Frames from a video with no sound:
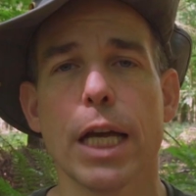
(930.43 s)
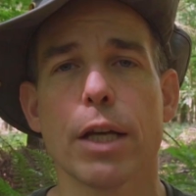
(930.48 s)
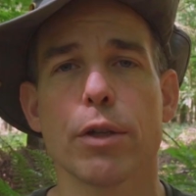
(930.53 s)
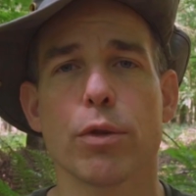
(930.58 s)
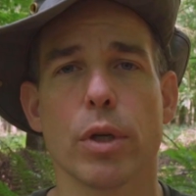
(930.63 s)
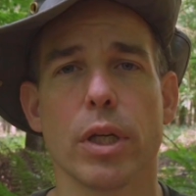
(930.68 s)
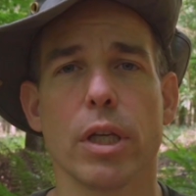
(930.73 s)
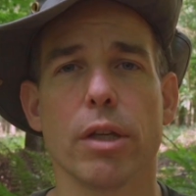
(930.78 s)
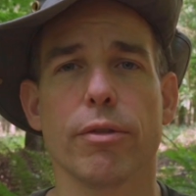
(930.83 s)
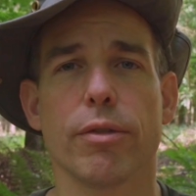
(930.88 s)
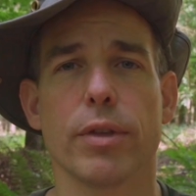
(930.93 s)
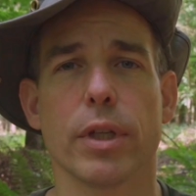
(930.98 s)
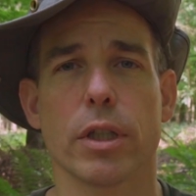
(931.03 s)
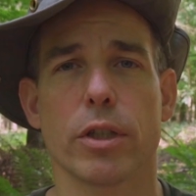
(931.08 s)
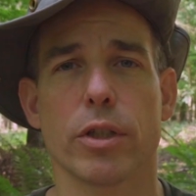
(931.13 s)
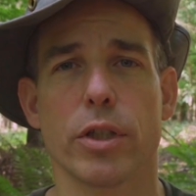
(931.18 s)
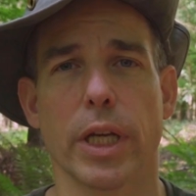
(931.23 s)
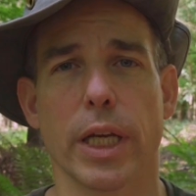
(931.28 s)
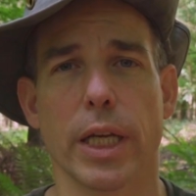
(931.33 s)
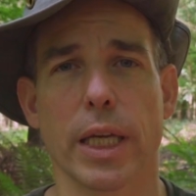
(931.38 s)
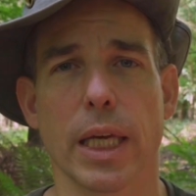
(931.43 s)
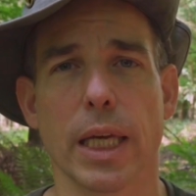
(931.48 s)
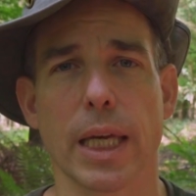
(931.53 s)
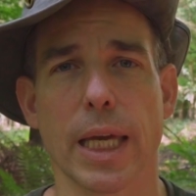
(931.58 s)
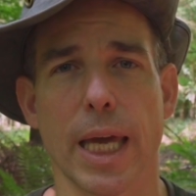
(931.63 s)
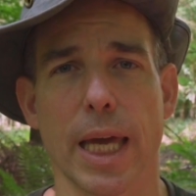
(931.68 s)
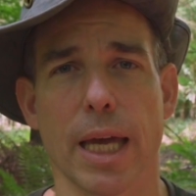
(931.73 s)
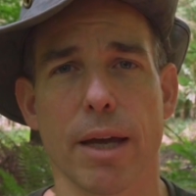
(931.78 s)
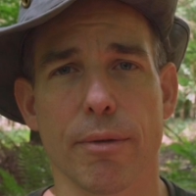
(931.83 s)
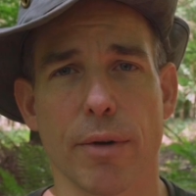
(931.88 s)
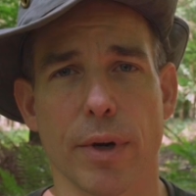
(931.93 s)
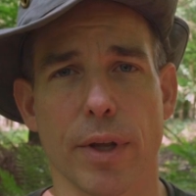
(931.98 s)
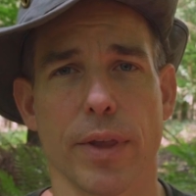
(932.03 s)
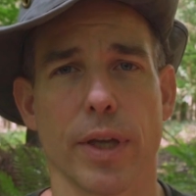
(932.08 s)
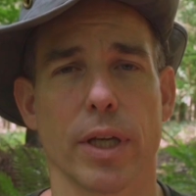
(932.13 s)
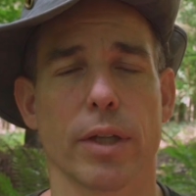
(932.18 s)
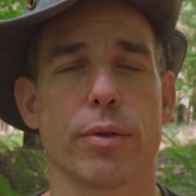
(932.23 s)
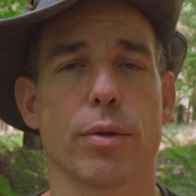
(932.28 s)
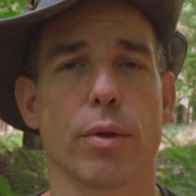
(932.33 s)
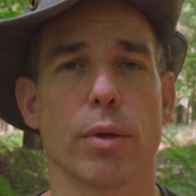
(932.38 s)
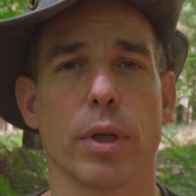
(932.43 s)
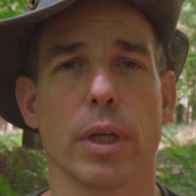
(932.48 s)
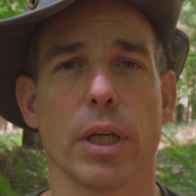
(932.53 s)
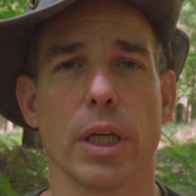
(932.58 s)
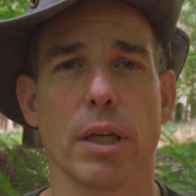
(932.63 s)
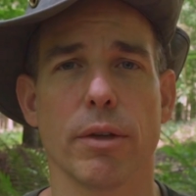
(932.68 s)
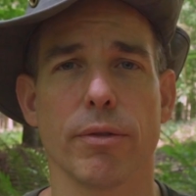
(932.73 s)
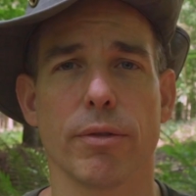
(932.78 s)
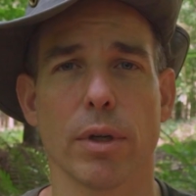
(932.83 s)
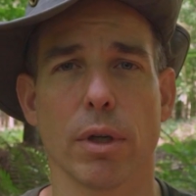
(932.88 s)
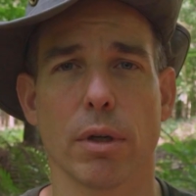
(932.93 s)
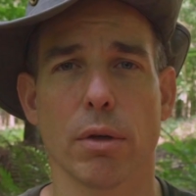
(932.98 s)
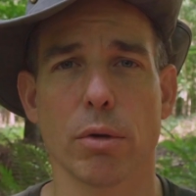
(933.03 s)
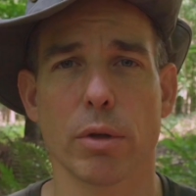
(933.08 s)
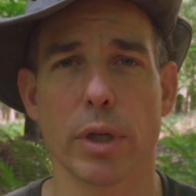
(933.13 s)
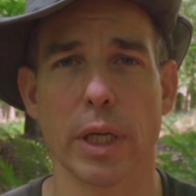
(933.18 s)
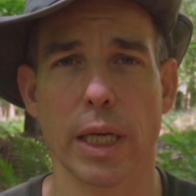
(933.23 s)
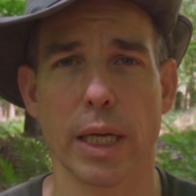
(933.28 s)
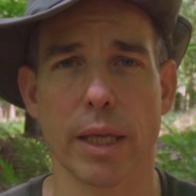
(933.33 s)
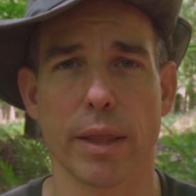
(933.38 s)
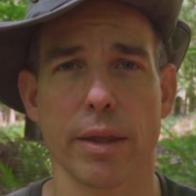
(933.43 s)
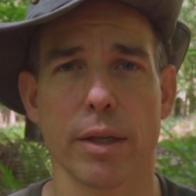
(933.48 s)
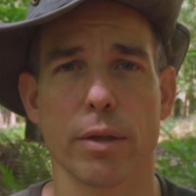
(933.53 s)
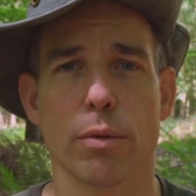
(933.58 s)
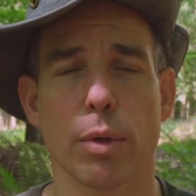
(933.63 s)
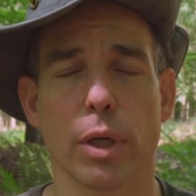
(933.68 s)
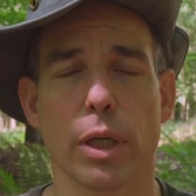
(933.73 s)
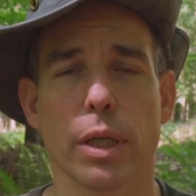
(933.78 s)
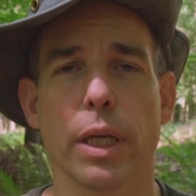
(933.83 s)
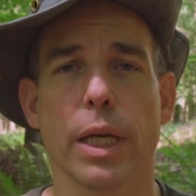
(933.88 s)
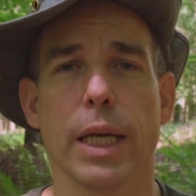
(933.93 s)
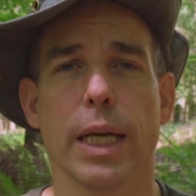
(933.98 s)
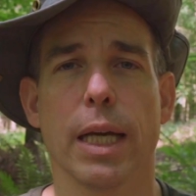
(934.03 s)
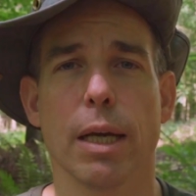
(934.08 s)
So if you're checking everything, so if you're looking at this one,